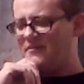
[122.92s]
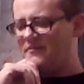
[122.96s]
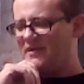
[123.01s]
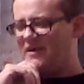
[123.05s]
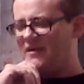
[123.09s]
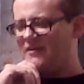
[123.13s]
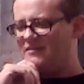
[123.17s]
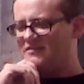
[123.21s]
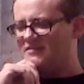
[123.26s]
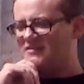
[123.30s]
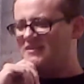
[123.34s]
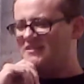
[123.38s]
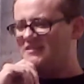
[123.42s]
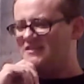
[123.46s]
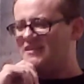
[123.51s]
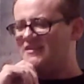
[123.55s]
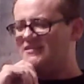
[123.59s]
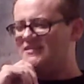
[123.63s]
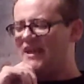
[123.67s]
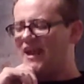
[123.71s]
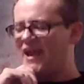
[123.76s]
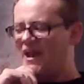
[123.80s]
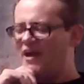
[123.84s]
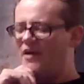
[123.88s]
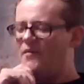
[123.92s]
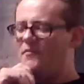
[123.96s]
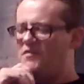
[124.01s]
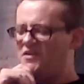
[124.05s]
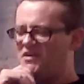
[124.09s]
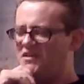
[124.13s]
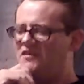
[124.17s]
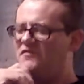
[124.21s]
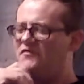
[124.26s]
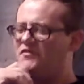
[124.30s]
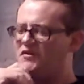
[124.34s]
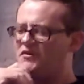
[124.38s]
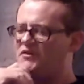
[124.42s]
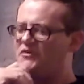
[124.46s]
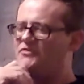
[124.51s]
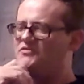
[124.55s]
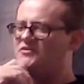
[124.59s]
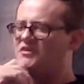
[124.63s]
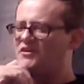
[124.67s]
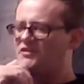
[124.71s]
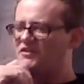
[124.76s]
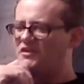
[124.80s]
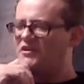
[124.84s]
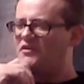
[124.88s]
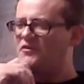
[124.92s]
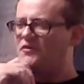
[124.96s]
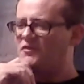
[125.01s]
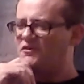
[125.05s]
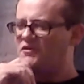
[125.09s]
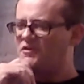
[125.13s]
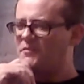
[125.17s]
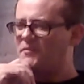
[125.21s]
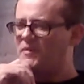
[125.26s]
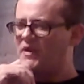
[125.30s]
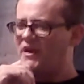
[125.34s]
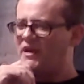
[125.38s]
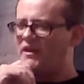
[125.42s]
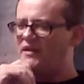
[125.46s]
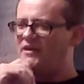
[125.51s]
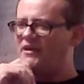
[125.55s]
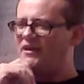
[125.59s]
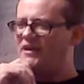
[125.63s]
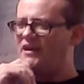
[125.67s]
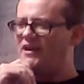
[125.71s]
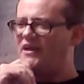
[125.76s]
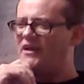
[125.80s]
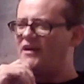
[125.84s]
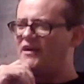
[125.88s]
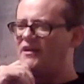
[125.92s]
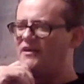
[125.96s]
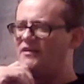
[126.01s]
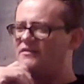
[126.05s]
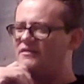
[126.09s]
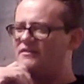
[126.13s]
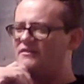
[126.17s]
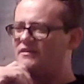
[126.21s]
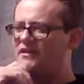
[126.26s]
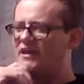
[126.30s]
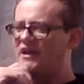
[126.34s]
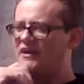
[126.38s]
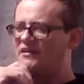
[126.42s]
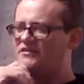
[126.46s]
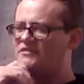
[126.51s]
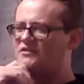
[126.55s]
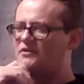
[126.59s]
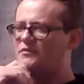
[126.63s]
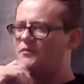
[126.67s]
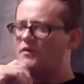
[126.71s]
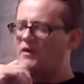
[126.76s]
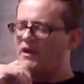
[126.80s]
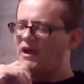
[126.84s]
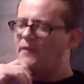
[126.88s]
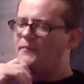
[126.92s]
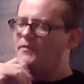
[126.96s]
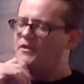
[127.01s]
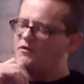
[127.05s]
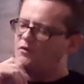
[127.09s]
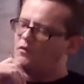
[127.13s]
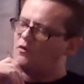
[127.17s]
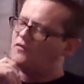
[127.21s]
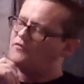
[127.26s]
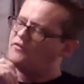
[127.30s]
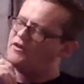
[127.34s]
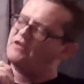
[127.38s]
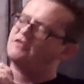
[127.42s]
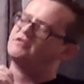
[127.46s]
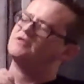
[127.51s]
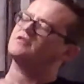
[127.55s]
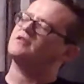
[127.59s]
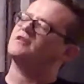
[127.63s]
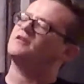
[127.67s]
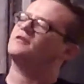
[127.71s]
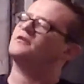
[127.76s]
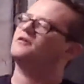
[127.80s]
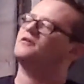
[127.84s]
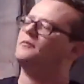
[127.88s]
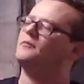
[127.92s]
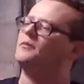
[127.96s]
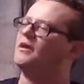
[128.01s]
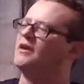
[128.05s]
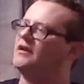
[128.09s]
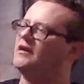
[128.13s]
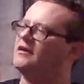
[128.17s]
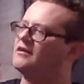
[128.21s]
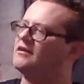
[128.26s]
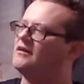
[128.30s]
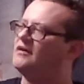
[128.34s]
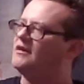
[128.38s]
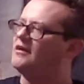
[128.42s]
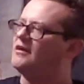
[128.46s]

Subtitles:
about, and she says, "How many of those are they going to make?" And I asked her, "Well, how many Corvettes are they going to make?"